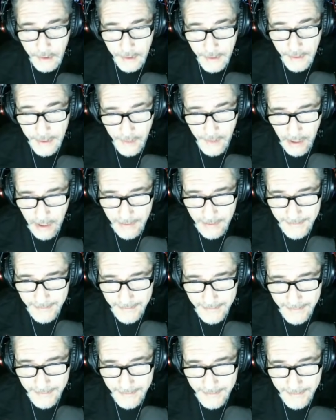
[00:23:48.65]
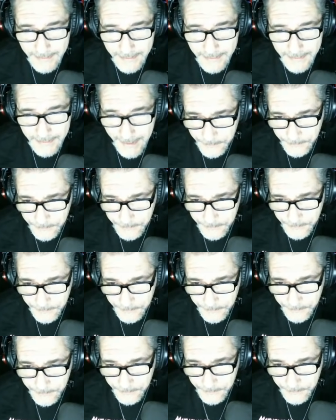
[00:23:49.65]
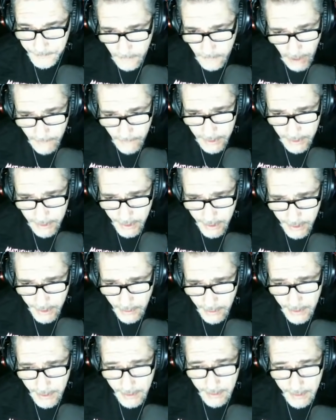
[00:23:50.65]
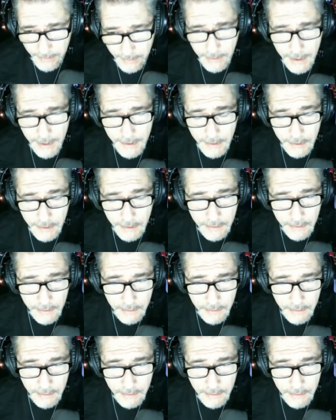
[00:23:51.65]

It's all attainable. A veterinarian and a writer.